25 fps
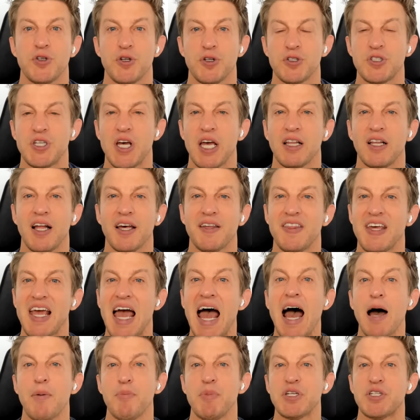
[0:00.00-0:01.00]
So they're saying like
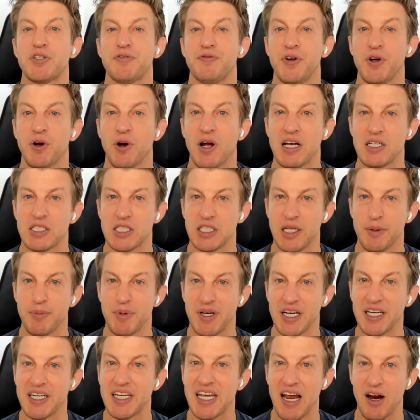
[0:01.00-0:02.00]
the atmosphere has
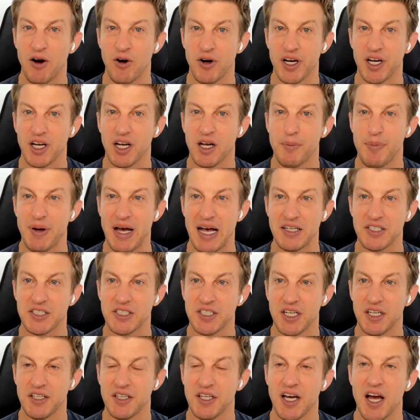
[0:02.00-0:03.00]
limited carrying capacity.